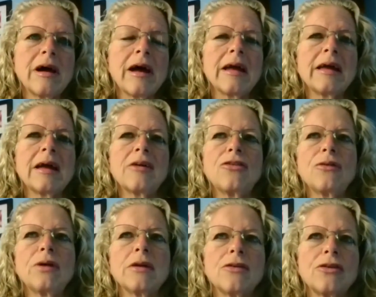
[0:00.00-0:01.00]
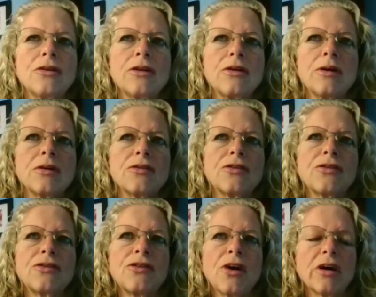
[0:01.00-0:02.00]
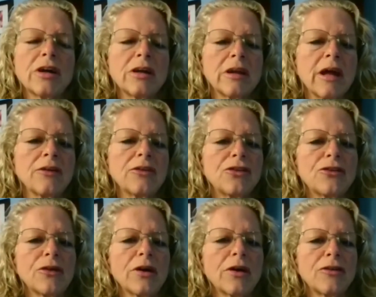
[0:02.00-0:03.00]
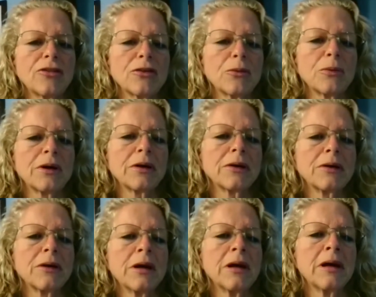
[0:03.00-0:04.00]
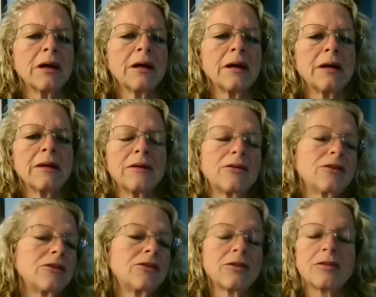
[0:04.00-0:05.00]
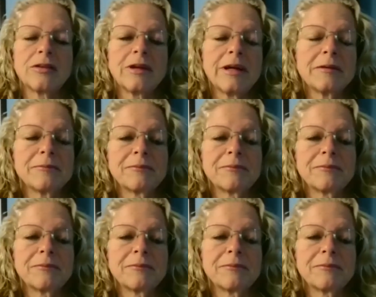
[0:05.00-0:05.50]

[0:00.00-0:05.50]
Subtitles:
I guess you get stuck in that structure where this is just it.